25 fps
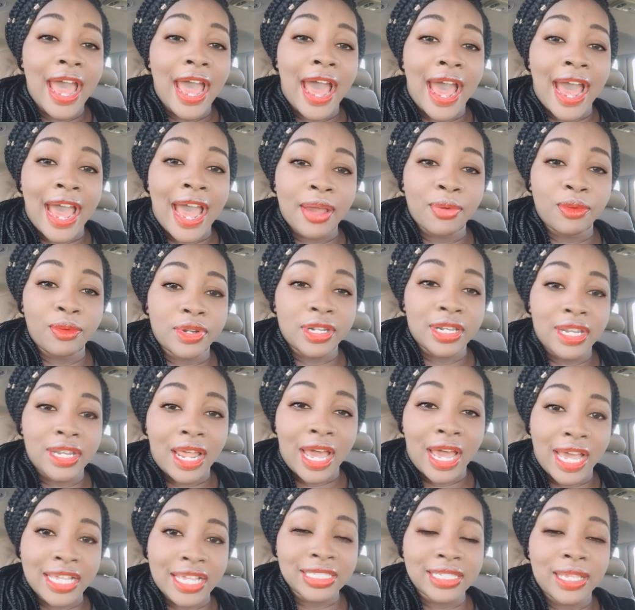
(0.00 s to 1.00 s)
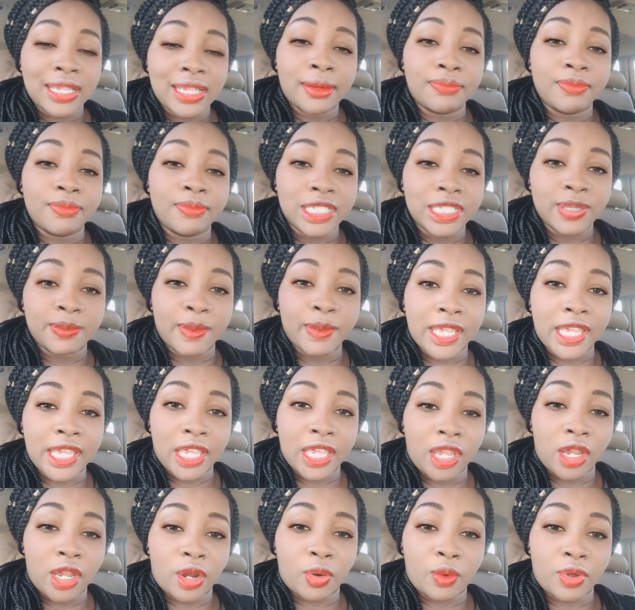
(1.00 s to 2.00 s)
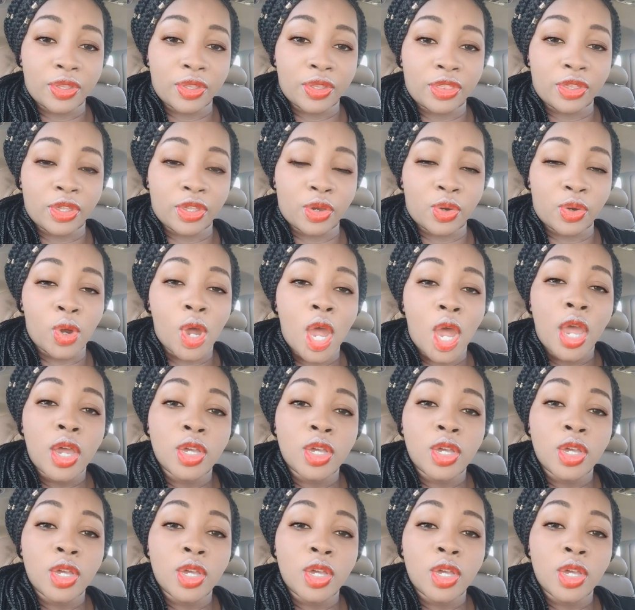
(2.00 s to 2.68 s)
I would not be speaking here with you.